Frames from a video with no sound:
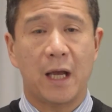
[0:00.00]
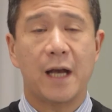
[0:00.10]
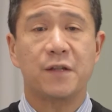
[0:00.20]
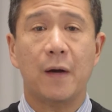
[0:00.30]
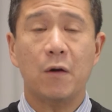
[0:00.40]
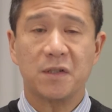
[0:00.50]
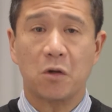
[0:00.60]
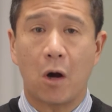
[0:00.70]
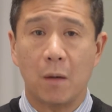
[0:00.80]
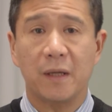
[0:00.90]
As far as
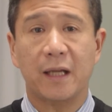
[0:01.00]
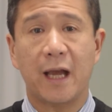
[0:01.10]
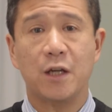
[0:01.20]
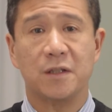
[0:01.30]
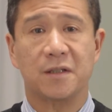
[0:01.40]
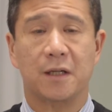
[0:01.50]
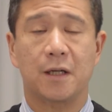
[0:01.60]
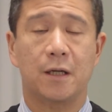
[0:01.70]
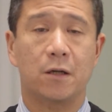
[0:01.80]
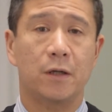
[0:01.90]
complications
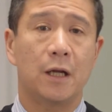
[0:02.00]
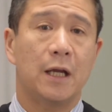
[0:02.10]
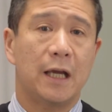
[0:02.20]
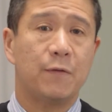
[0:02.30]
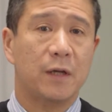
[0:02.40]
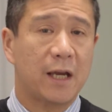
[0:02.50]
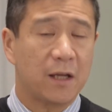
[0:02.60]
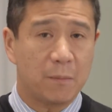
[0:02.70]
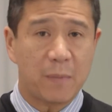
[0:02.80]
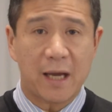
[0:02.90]
occur, if you're
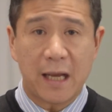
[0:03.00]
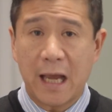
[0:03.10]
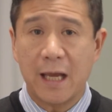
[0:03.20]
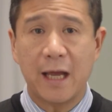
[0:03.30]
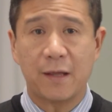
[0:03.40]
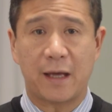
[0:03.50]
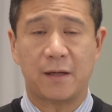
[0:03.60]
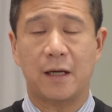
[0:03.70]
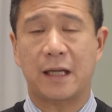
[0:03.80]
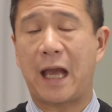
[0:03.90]
getting a bad headache,
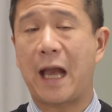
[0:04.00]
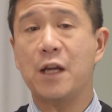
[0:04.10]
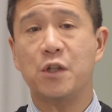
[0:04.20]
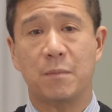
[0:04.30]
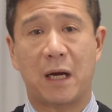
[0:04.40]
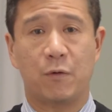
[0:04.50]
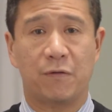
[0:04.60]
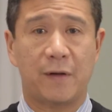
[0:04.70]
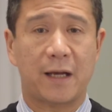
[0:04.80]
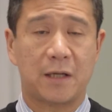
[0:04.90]
that occasionally might
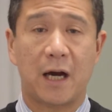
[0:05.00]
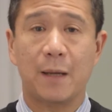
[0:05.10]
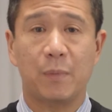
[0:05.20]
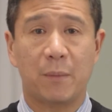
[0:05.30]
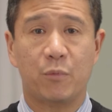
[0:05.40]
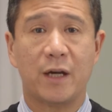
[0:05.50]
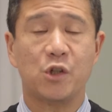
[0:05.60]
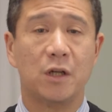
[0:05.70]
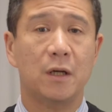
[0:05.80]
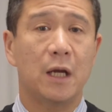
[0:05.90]
reflect high blood
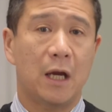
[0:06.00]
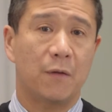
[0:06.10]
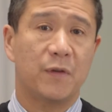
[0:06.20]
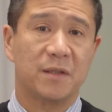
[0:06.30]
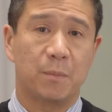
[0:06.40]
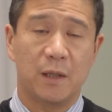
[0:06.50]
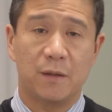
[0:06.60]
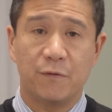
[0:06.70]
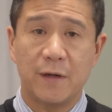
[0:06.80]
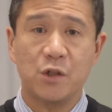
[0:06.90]
pressure. If there's
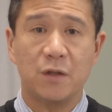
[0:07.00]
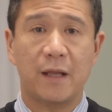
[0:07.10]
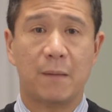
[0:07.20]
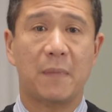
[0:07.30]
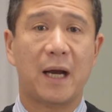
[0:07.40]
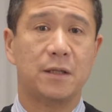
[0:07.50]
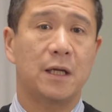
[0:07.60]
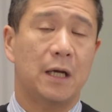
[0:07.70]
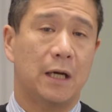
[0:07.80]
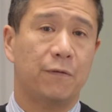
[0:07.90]
blurred vision, that might
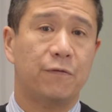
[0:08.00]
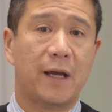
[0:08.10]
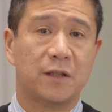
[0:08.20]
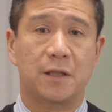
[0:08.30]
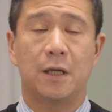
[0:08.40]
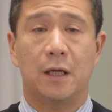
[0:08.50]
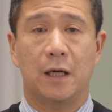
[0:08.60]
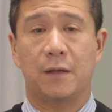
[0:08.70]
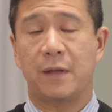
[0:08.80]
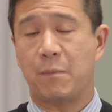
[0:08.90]
affect,
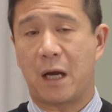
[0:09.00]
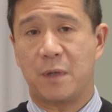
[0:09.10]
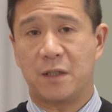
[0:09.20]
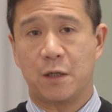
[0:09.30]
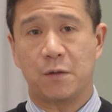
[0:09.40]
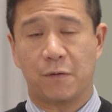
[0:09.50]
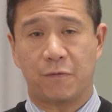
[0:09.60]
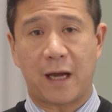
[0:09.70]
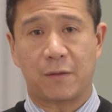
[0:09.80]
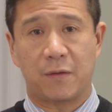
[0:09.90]
that might be due to the
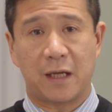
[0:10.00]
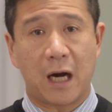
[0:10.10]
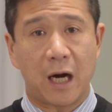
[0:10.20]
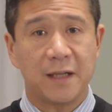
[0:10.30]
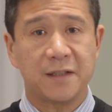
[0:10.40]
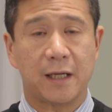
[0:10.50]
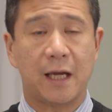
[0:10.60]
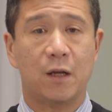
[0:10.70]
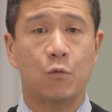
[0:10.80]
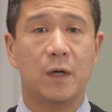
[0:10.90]
fact that the eyes are
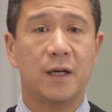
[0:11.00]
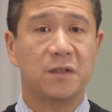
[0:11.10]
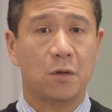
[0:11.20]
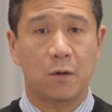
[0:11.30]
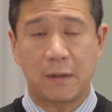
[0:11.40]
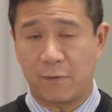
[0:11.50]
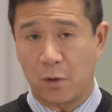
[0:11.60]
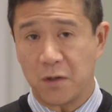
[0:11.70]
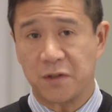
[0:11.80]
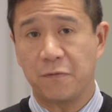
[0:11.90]
getting worse, or you've
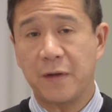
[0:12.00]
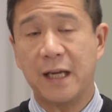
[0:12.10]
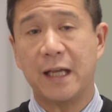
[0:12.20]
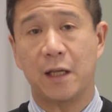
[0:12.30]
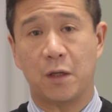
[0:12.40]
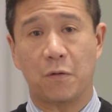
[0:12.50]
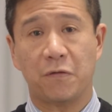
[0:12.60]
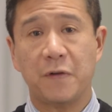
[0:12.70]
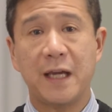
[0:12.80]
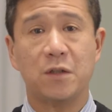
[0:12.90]
lost feeling in your
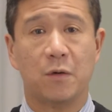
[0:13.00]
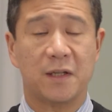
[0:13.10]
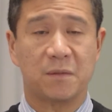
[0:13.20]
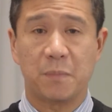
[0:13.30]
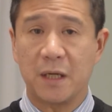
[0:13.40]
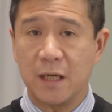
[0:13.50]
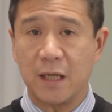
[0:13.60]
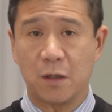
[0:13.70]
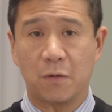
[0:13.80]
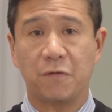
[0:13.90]
feet, or there's
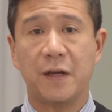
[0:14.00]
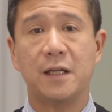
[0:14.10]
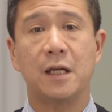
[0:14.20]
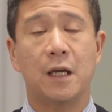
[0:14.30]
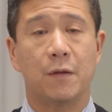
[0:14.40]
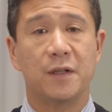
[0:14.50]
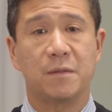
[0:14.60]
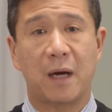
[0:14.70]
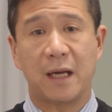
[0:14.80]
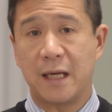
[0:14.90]
burning in your feet,
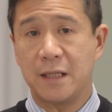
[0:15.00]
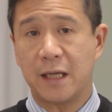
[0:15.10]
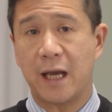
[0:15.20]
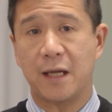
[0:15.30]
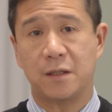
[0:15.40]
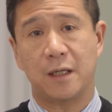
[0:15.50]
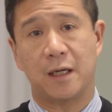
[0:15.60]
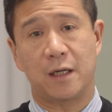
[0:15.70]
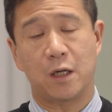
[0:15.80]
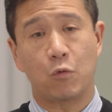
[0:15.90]
this might indicate
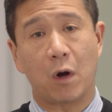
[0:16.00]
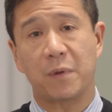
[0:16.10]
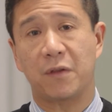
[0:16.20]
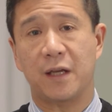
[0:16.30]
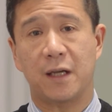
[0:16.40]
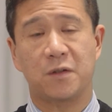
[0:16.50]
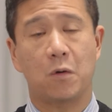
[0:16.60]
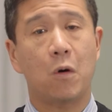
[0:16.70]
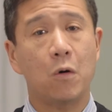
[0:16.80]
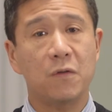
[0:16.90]
neuropathy.
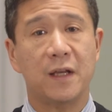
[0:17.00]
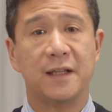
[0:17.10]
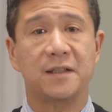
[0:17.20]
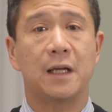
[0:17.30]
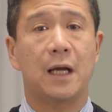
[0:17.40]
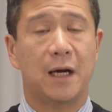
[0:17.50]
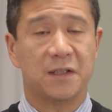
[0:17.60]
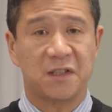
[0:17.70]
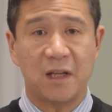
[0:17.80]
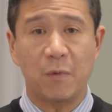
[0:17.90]
So all these
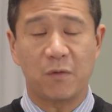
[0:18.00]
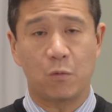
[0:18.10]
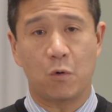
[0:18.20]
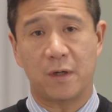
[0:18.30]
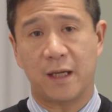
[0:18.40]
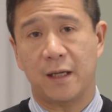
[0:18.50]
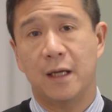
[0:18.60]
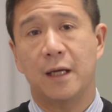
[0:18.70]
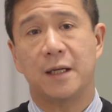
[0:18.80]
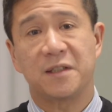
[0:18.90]
are some of the warning
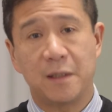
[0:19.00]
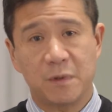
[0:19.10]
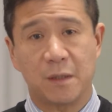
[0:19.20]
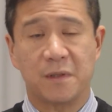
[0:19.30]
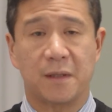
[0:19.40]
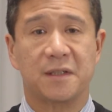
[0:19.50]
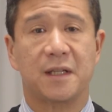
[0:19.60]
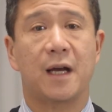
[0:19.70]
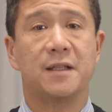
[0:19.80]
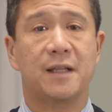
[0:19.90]
symptoms and
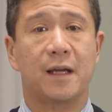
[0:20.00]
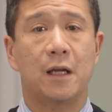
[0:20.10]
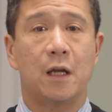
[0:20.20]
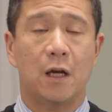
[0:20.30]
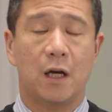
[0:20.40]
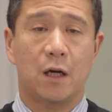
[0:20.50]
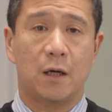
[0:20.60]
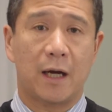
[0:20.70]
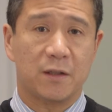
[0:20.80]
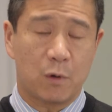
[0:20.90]
signs that
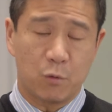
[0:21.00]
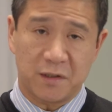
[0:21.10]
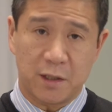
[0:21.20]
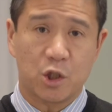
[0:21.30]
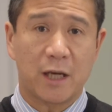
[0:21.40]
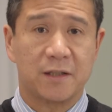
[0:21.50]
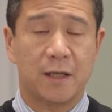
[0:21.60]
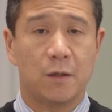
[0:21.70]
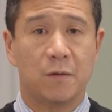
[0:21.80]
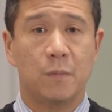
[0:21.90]
I would suggest
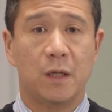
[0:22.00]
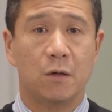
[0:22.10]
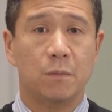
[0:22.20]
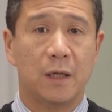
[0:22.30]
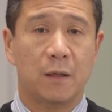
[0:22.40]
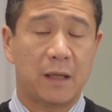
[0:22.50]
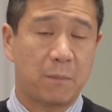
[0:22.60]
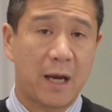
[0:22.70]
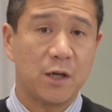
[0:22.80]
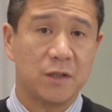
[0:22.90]
that
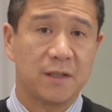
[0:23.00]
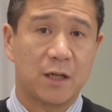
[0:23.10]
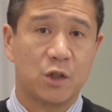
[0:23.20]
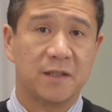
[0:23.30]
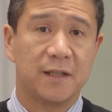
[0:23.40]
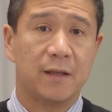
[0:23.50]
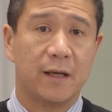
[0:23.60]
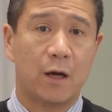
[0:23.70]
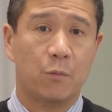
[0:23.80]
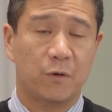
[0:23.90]
that patients actually see
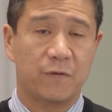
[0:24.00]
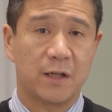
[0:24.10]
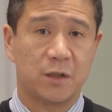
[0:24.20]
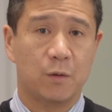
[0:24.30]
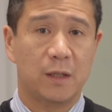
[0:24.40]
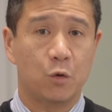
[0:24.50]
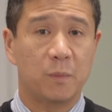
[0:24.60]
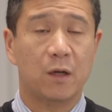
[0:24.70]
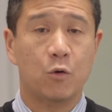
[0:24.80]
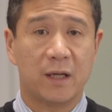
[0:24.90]
their health professional a little
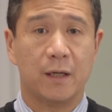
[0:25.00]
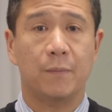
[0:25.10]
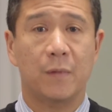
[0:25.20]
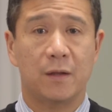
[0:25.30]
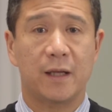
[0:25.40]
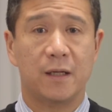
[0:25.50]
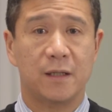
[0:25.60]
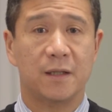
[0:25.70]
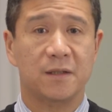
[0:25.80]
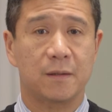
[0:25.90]
bit quicker
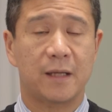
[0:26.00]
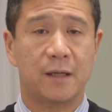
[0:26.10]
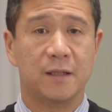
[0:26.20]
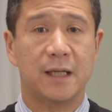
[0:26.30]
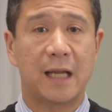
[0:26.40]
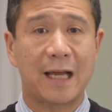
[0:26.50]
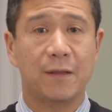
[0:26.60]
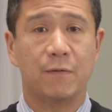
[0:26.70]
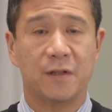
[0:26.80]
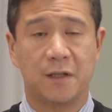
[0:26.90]
than delay
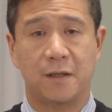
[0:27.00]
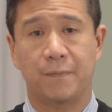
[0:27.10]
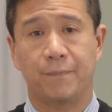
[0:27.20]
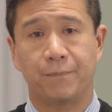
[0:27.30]
the visit.